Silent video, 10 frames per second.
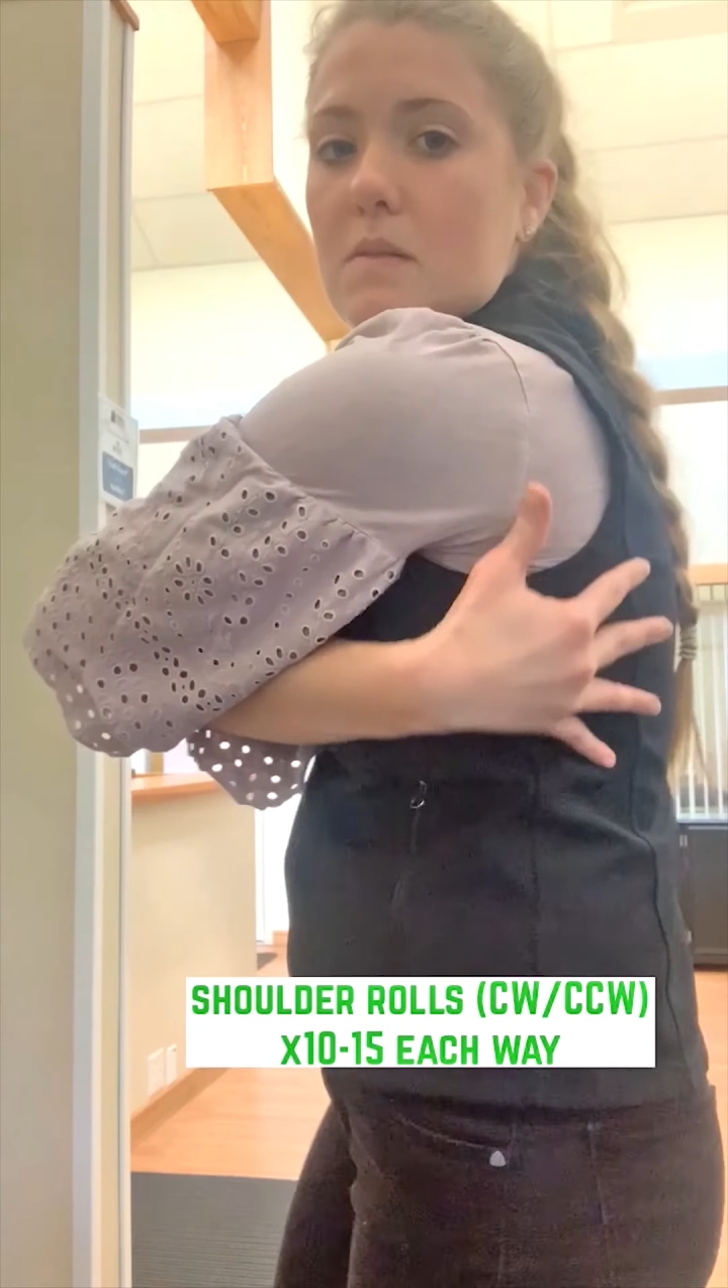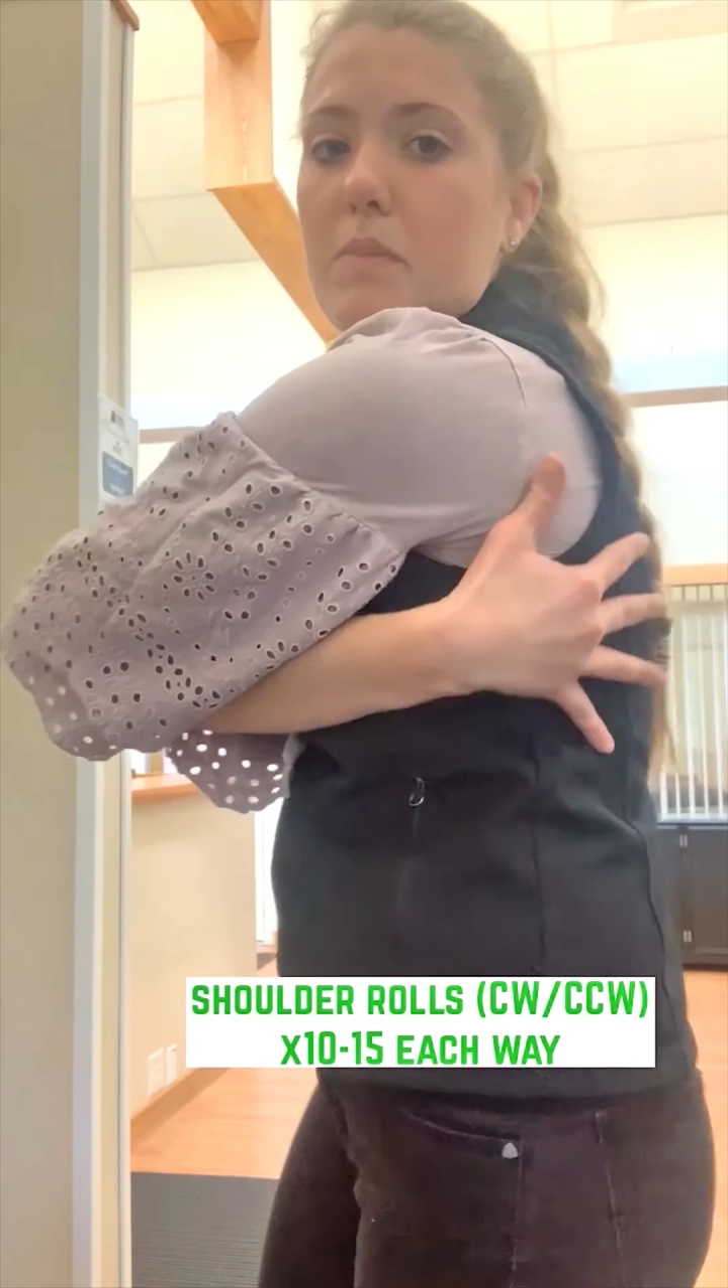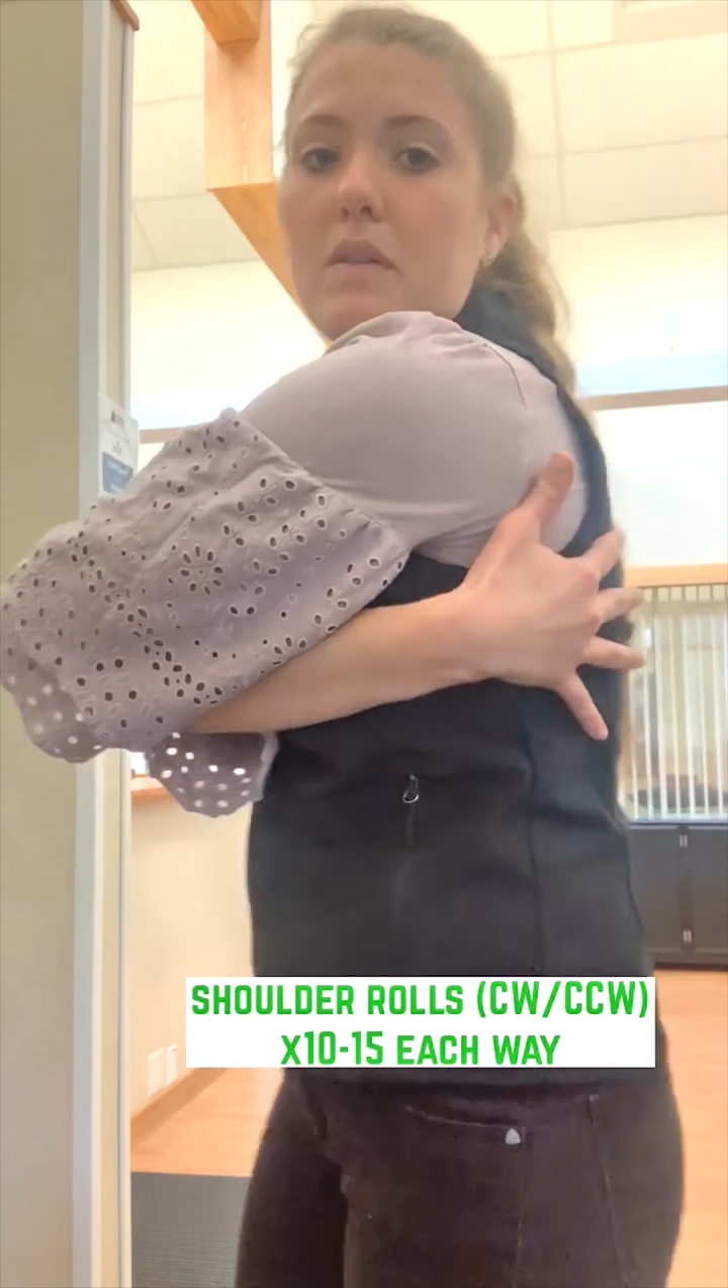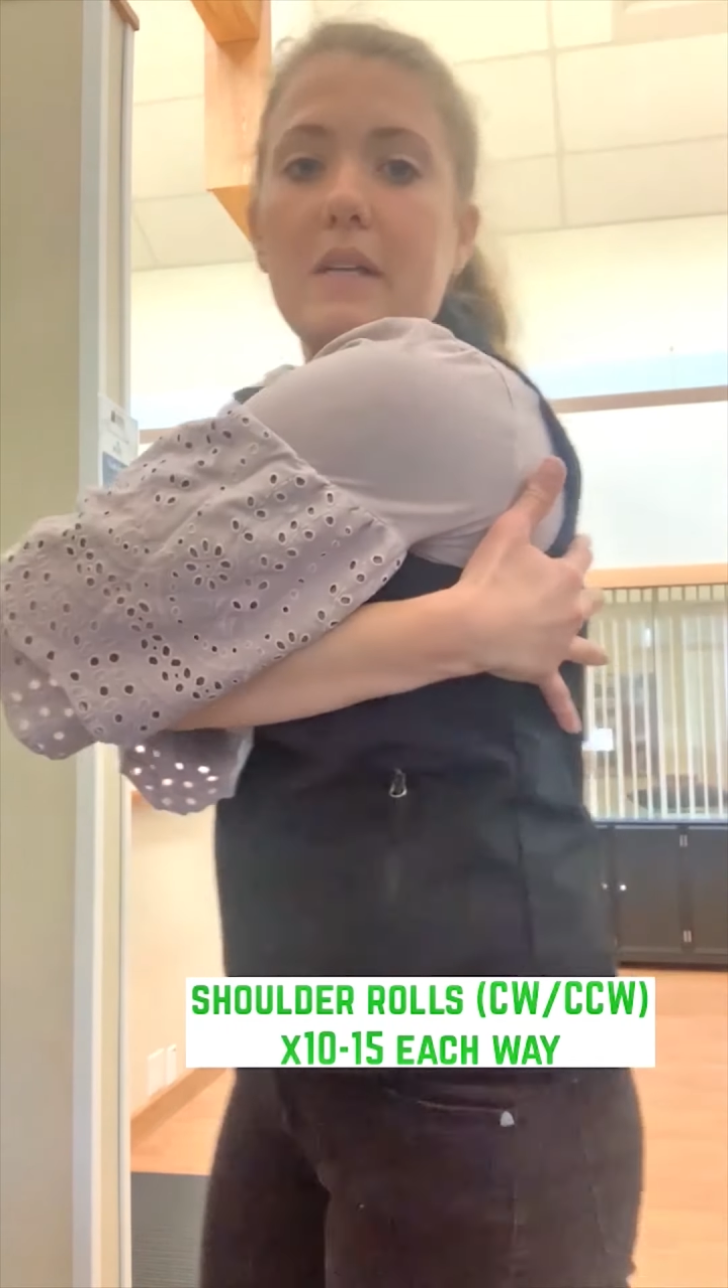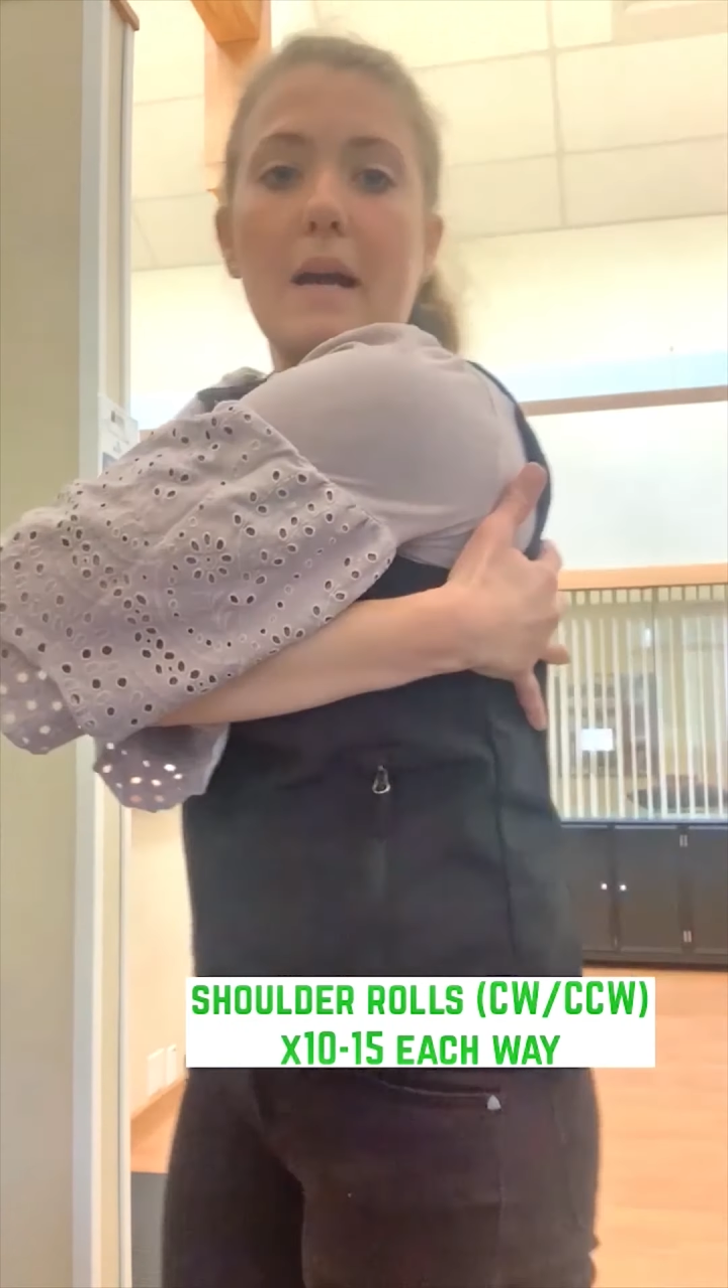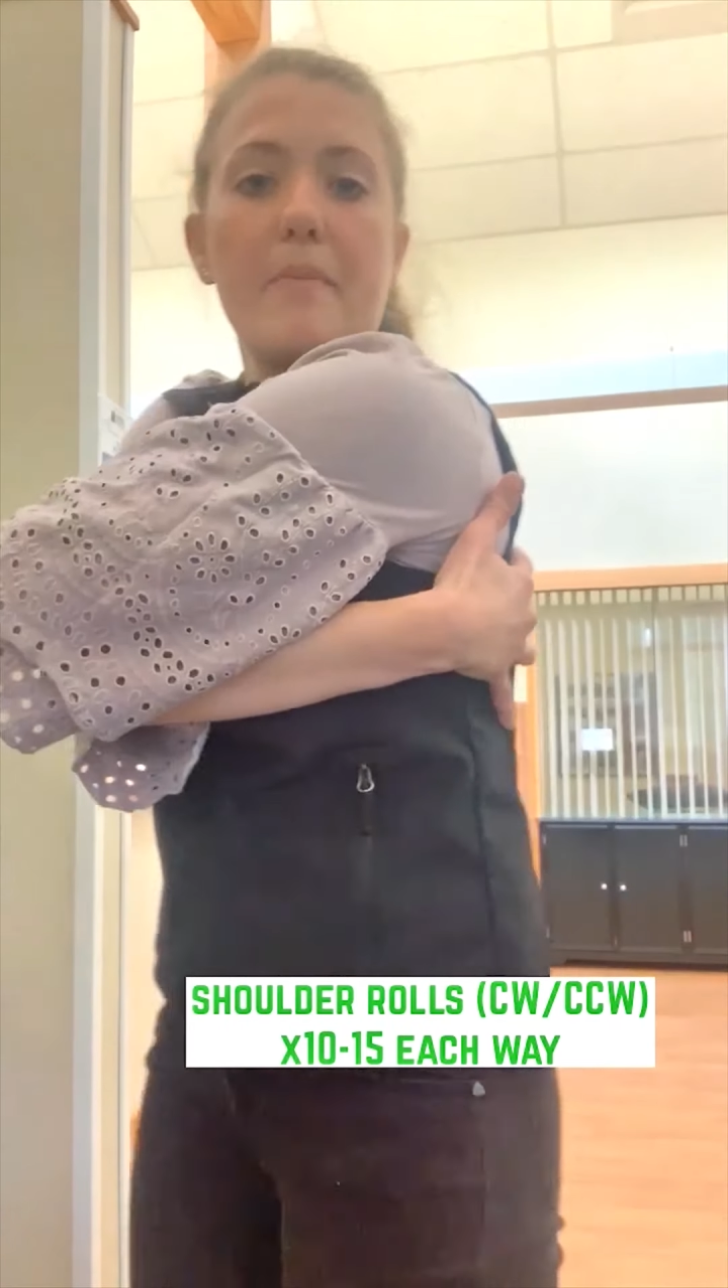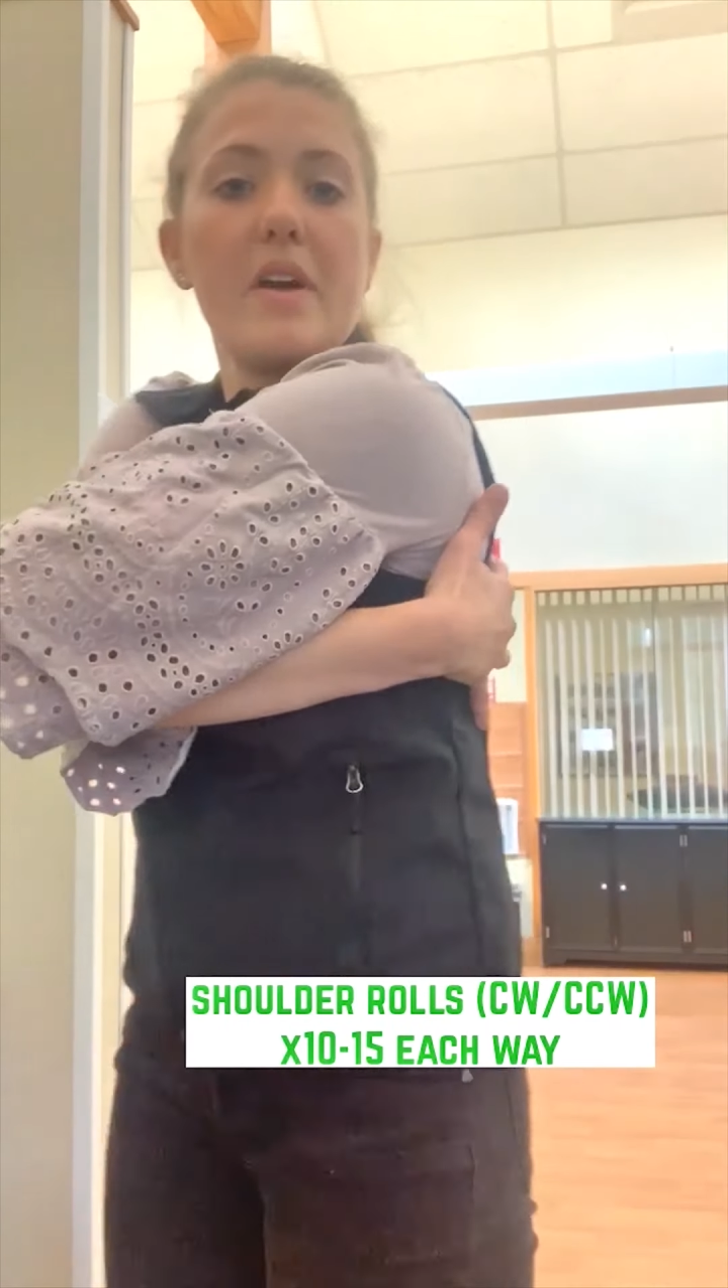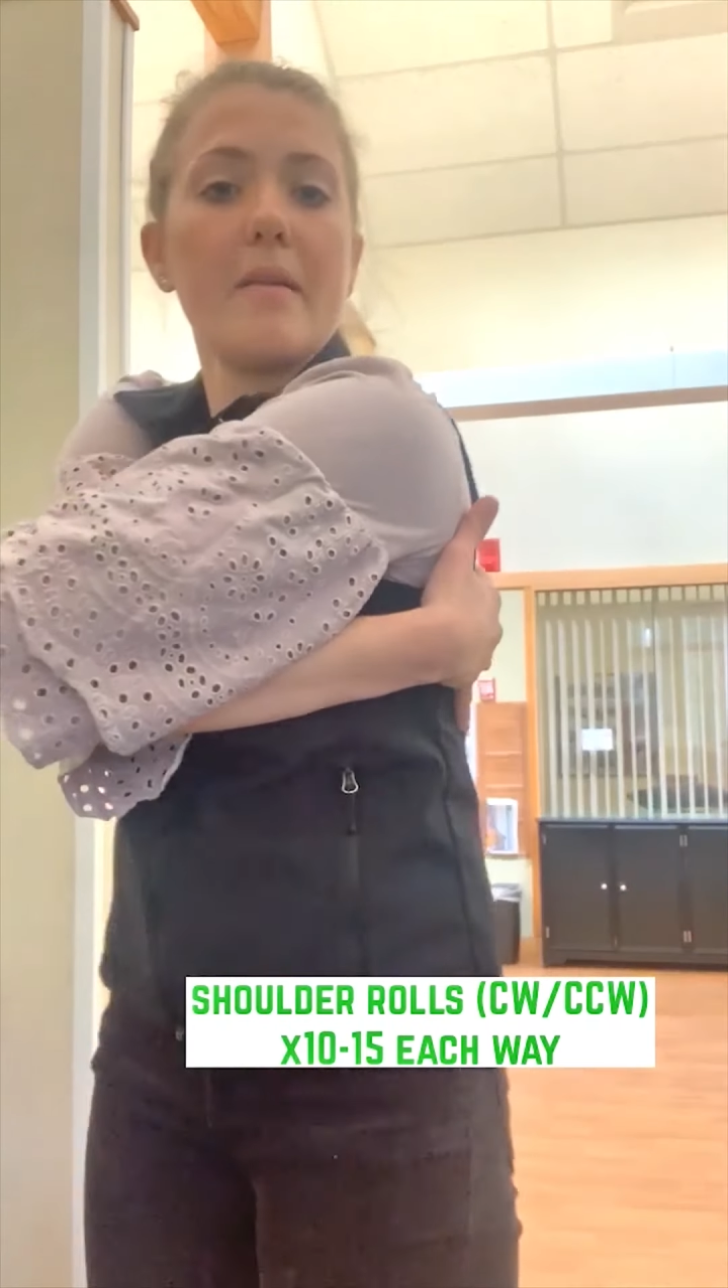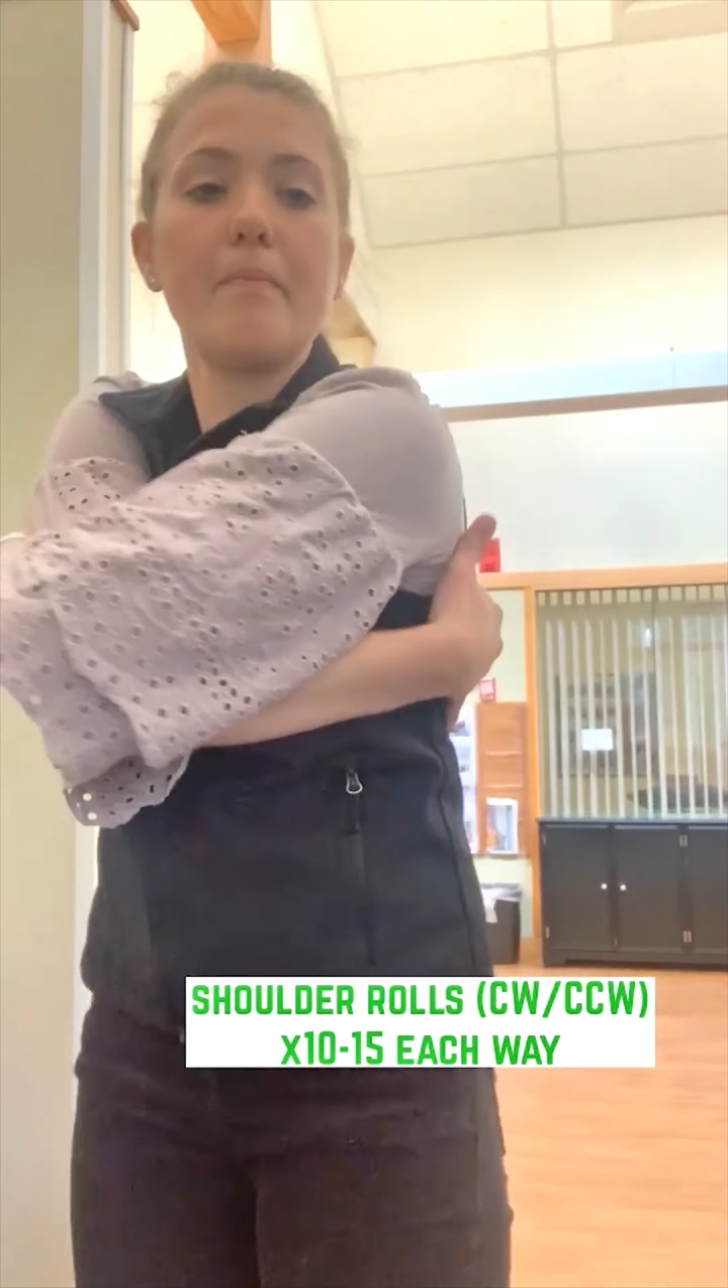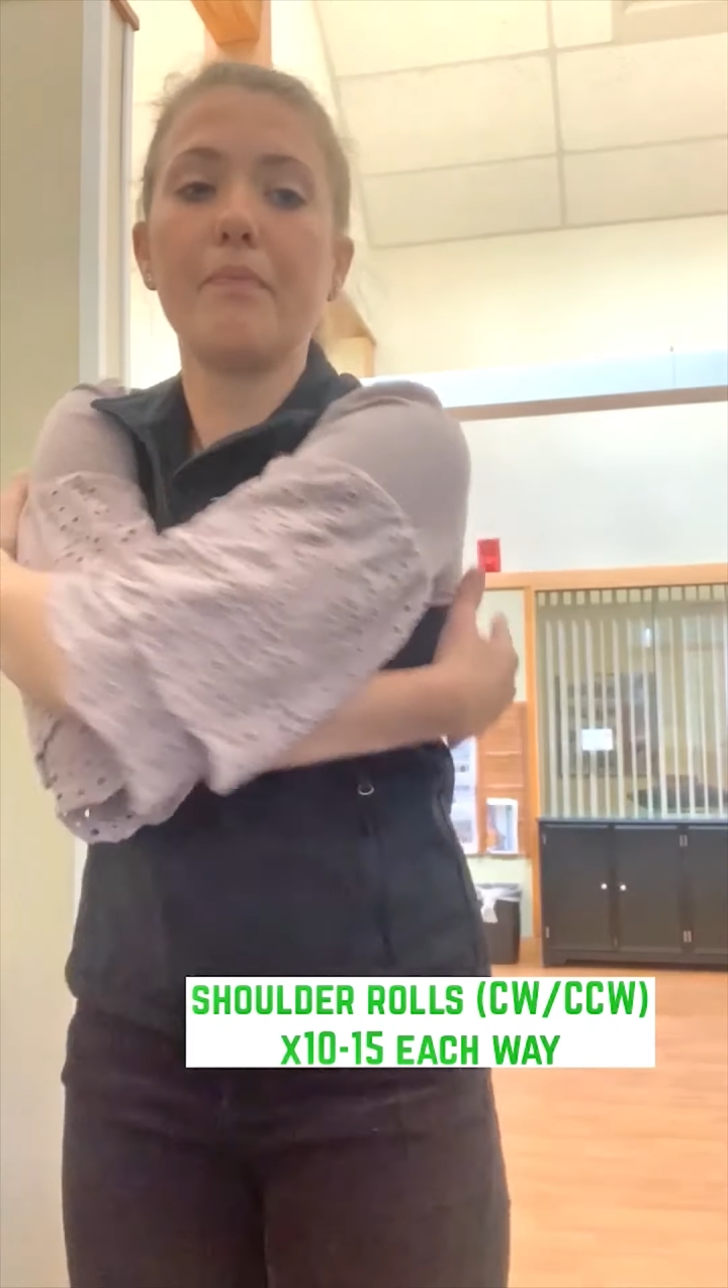building up there.